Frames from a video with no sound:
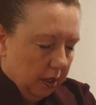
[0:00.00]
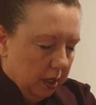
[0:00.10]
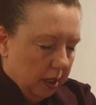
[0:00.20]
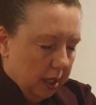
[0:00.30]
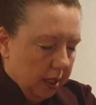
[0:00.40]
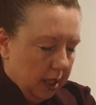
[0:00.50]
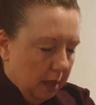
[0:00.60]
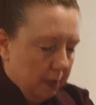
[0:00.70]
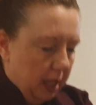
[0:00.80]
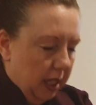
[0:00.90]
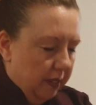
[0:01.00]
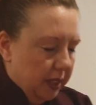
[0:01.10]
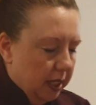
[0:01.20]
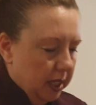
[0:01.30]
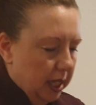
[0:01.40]
I then take my left
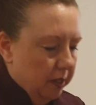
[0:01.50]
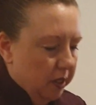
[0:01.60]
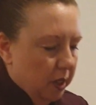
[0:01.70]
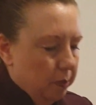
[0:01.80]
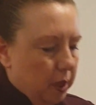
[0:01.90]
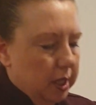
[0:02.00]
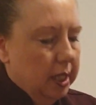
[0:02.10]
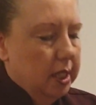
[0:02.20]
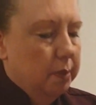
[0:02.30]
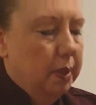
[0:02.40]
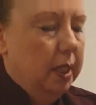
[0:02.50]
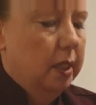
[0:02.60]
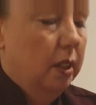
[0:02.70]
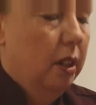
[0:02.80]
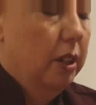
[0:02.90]
hand out of the body to meet the
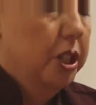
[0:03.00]
heart